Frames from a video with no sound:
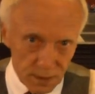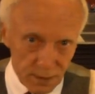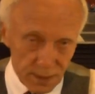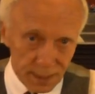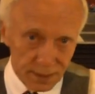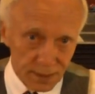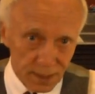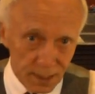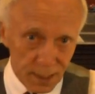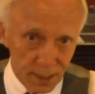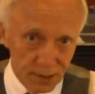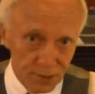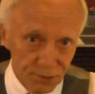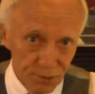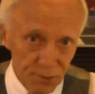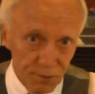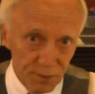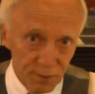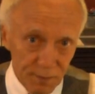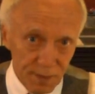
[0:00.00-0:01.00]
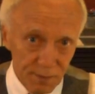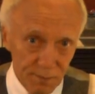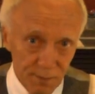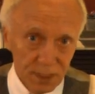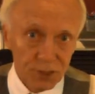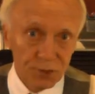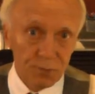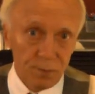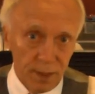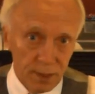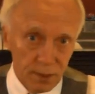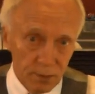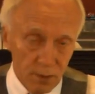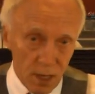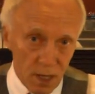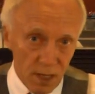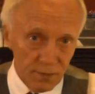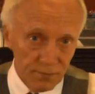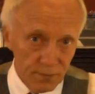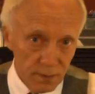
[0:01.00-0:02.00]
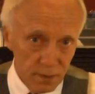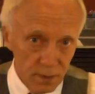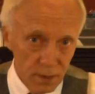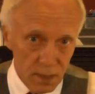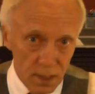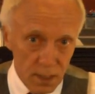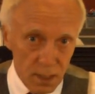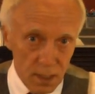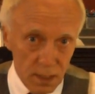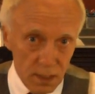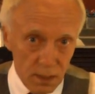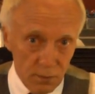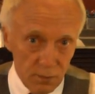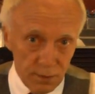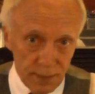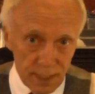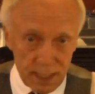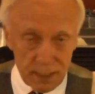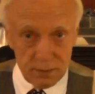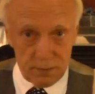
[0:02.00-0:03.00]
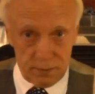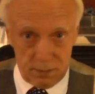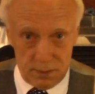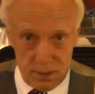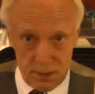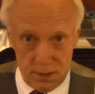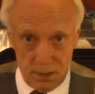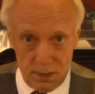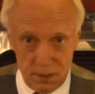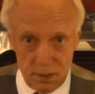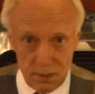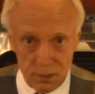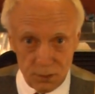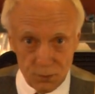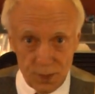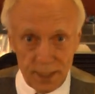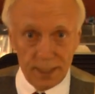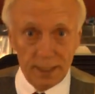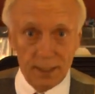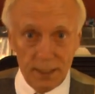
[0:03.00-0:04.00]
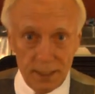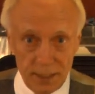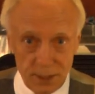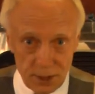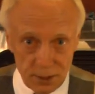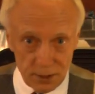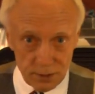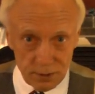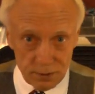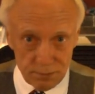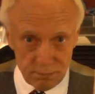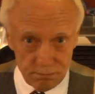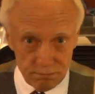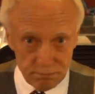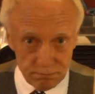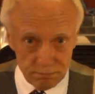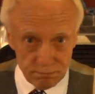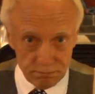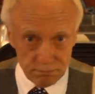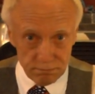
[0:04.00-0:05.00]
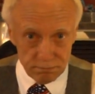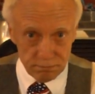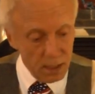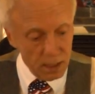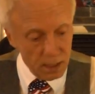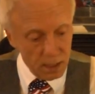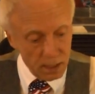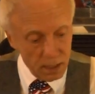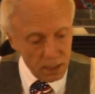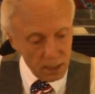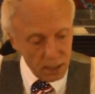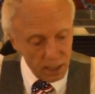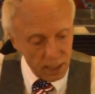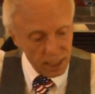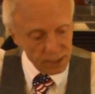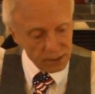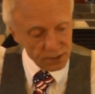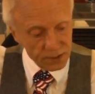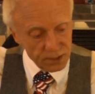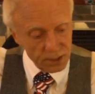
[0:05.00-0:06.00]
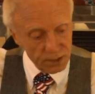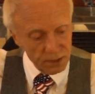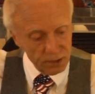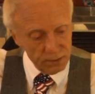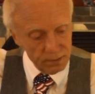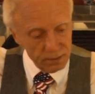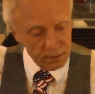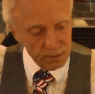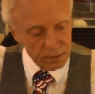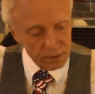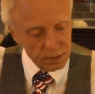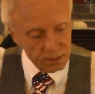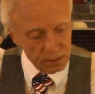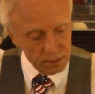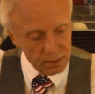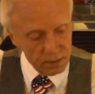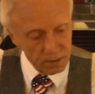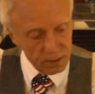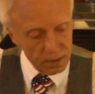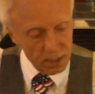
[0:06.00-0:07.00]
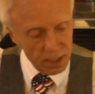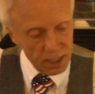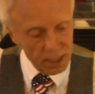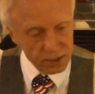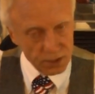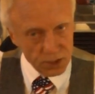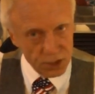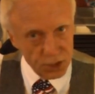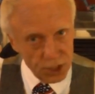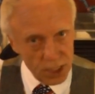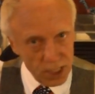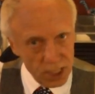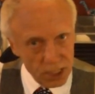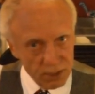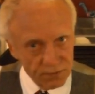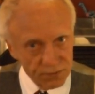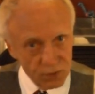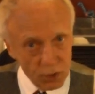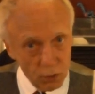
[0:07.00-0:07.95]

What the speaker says: that the country would be much better off without regulations. And so, as a share of